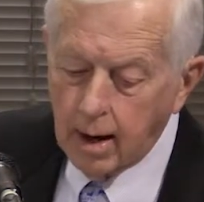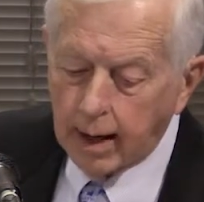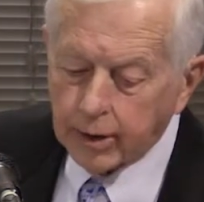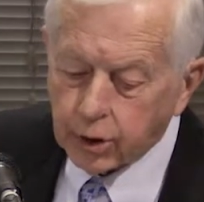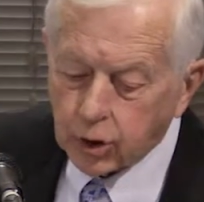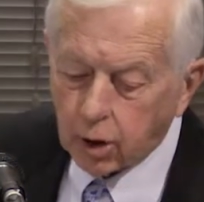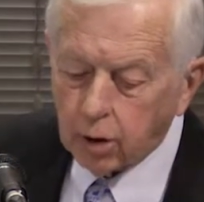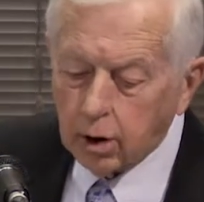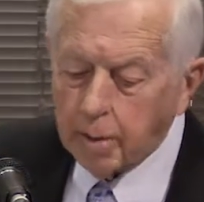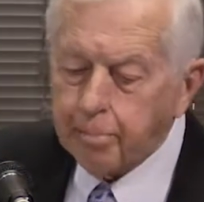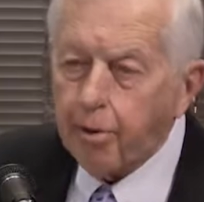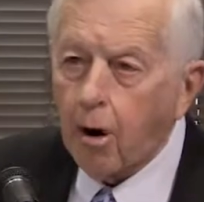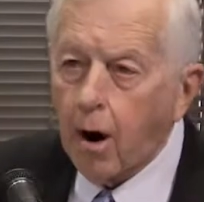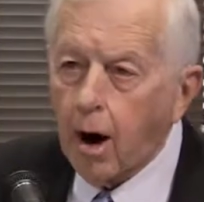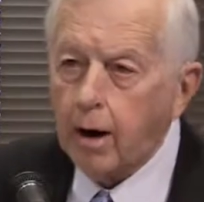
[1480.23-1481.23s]
And certainly
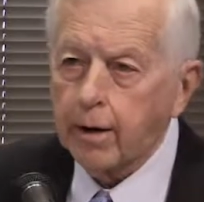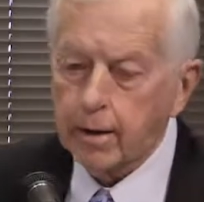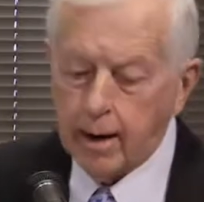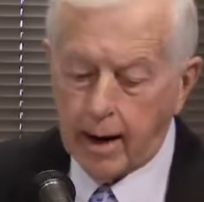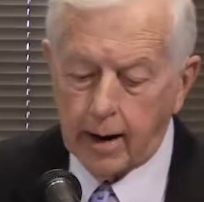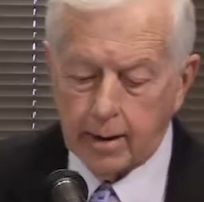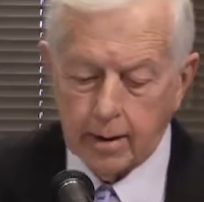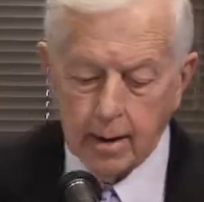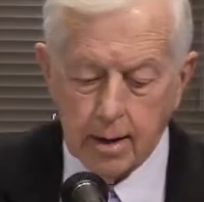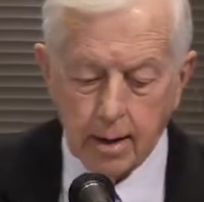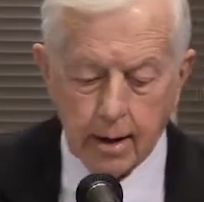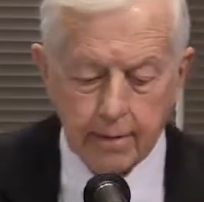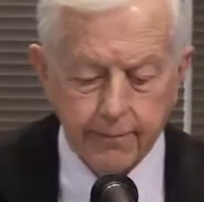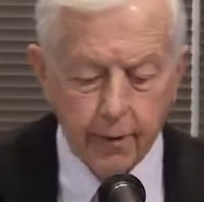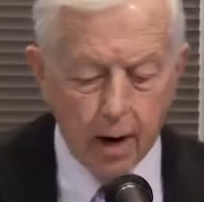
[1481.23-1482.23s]
part of that
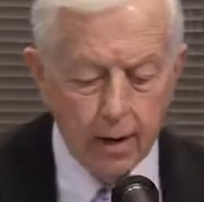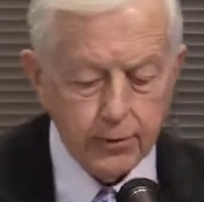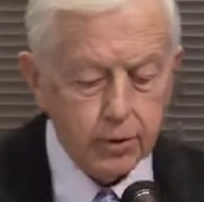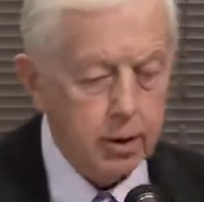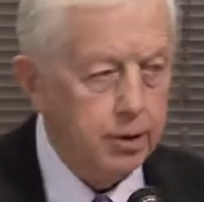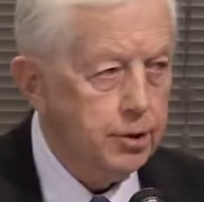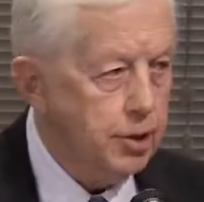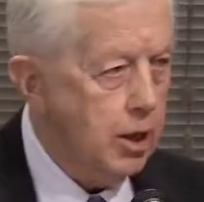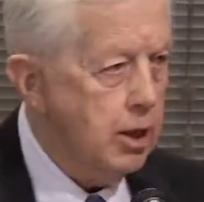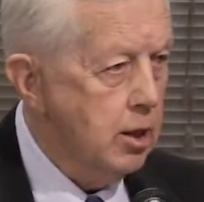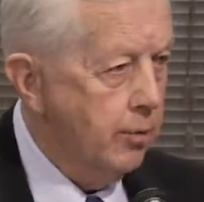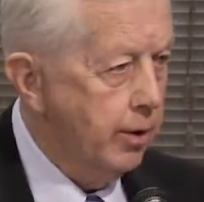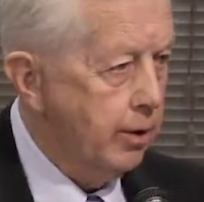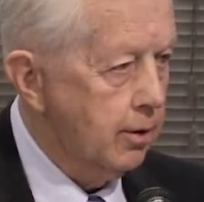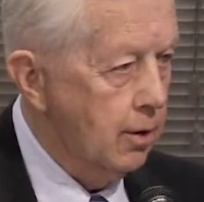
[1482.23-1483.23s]
involves
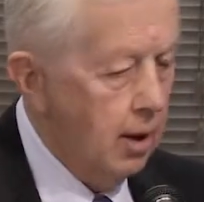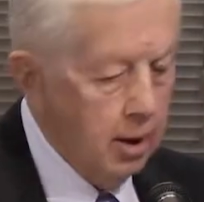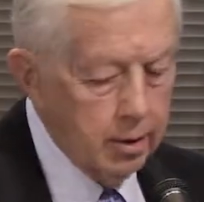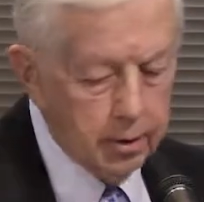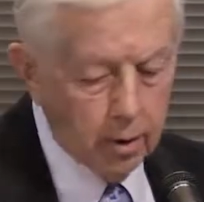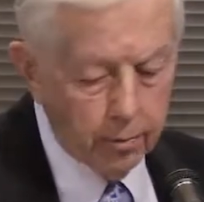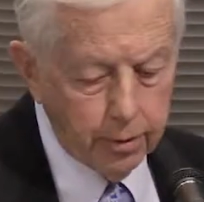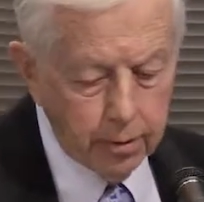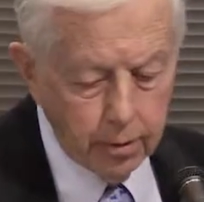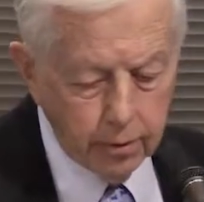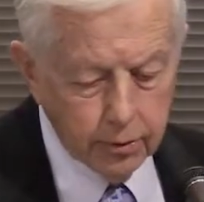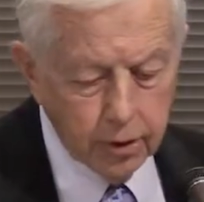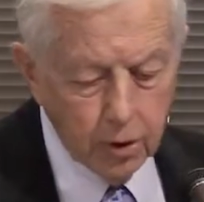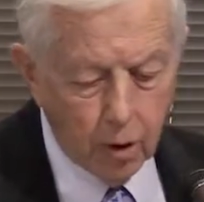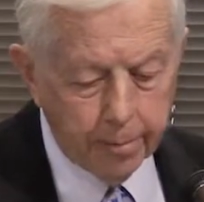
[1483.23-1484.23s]
continuing to
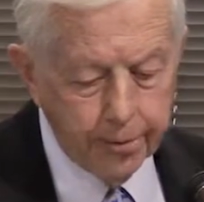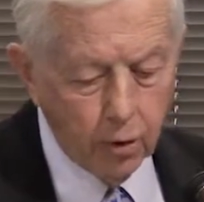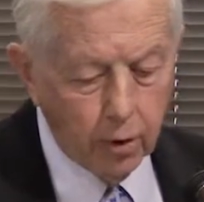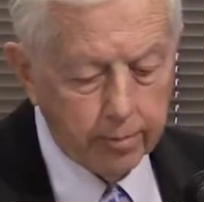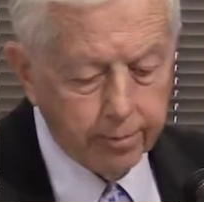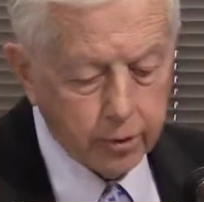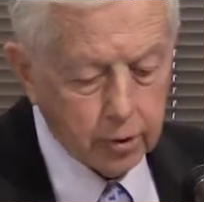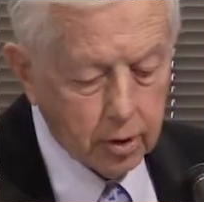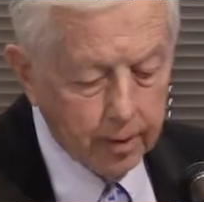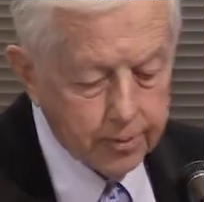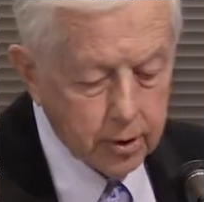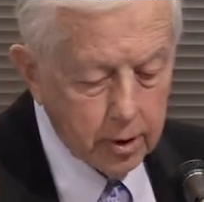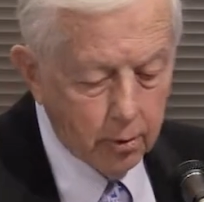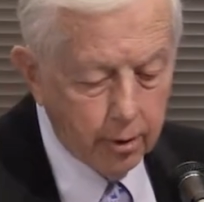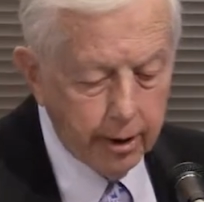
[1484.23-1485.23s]
reduce opioid
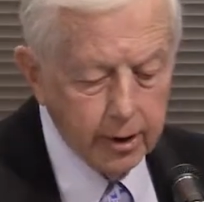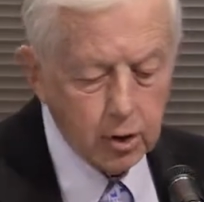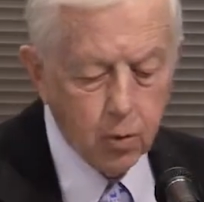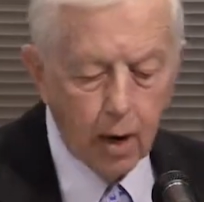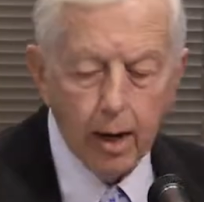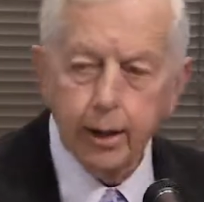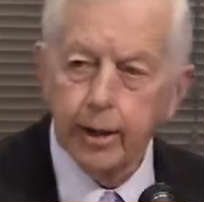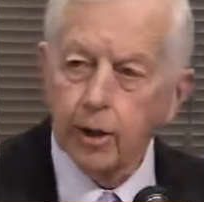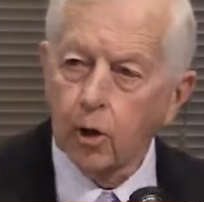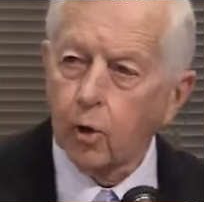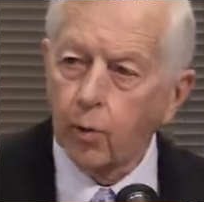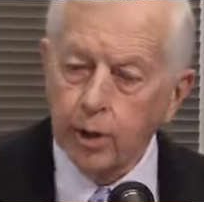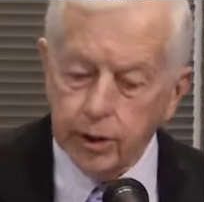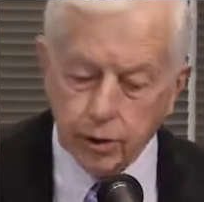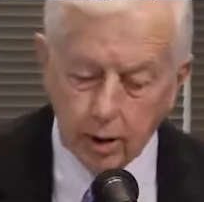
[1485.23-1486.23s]
prescription rates while
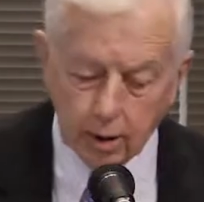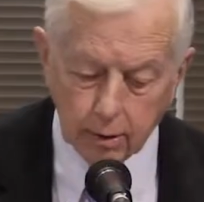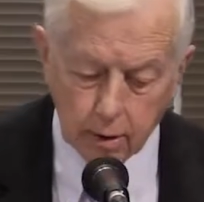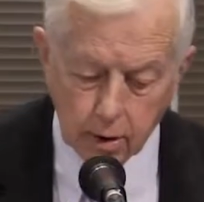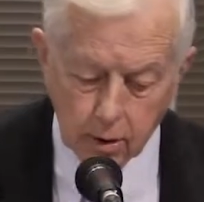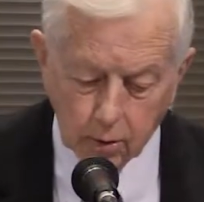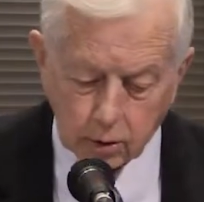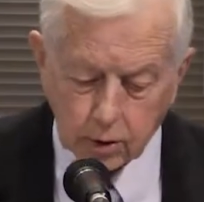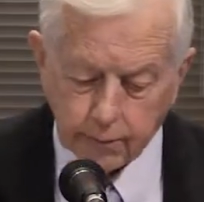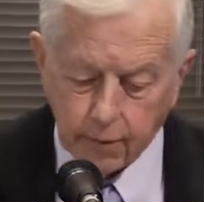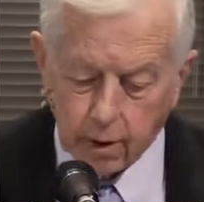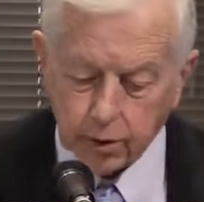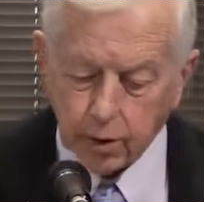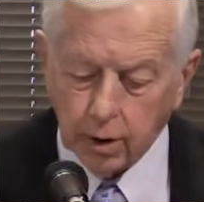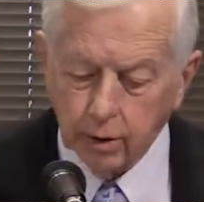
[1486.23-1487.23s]
increasing the use of
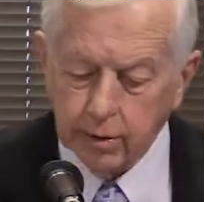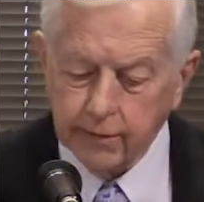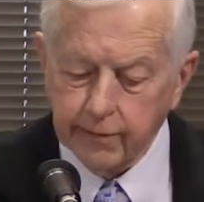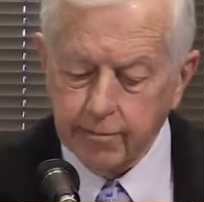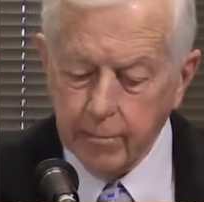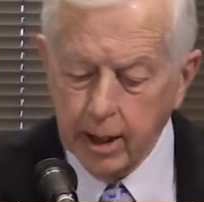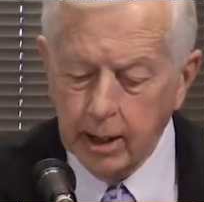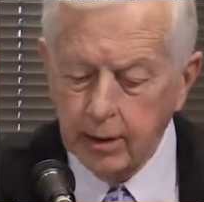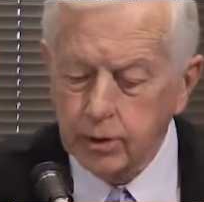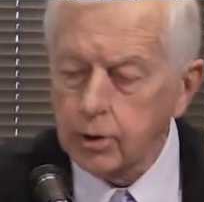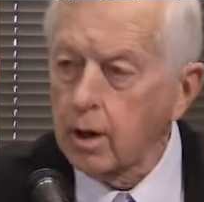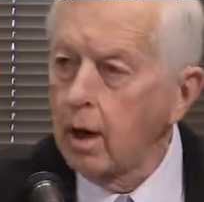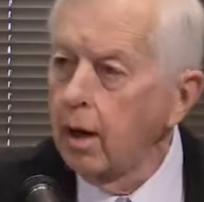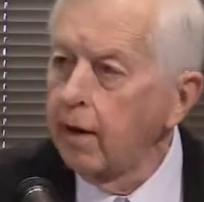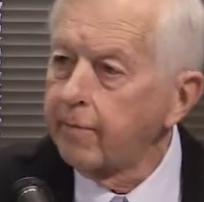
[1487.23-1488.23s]
alternative means
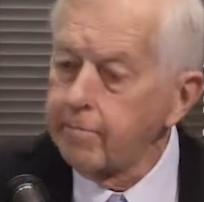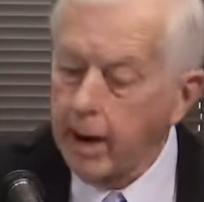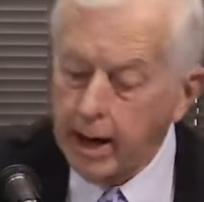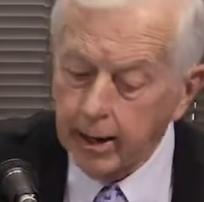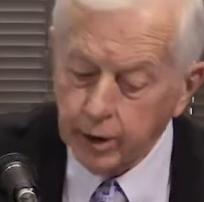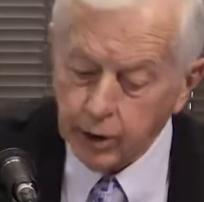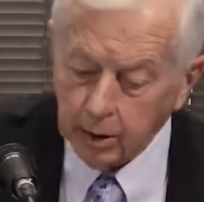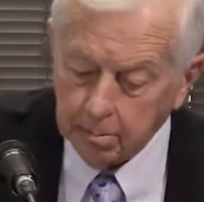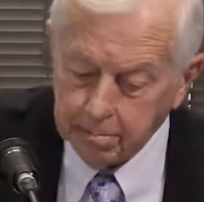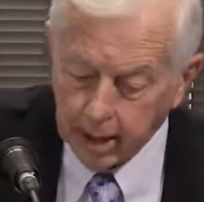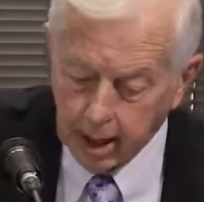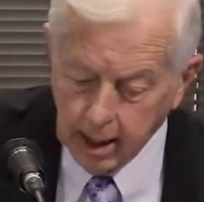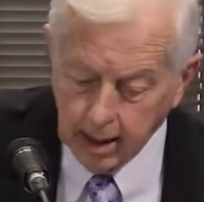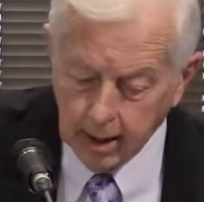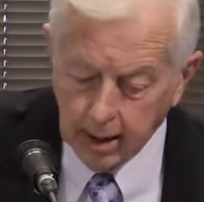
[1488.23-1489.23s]
of managing
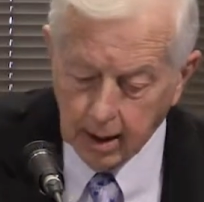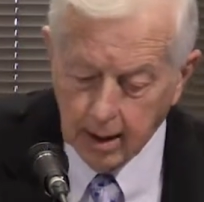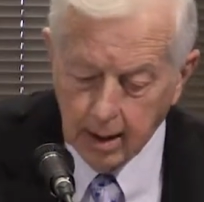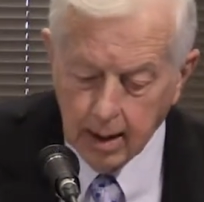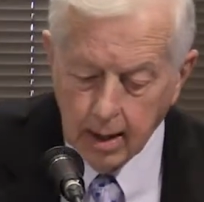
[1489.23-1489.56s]
pain.